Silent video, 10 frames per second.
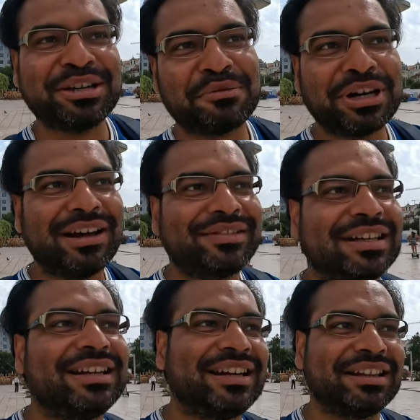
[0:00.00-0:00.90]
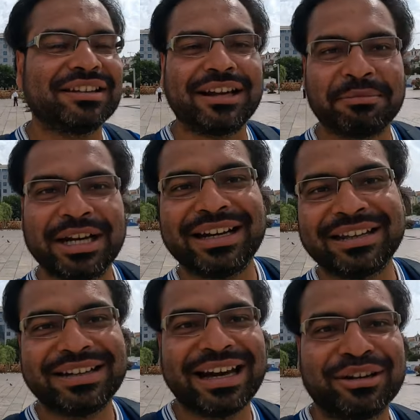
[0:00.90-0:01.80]
you would have seen it in the thumbnail
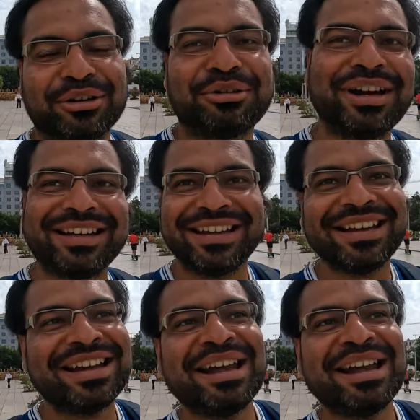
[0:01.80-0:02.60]
and the title already.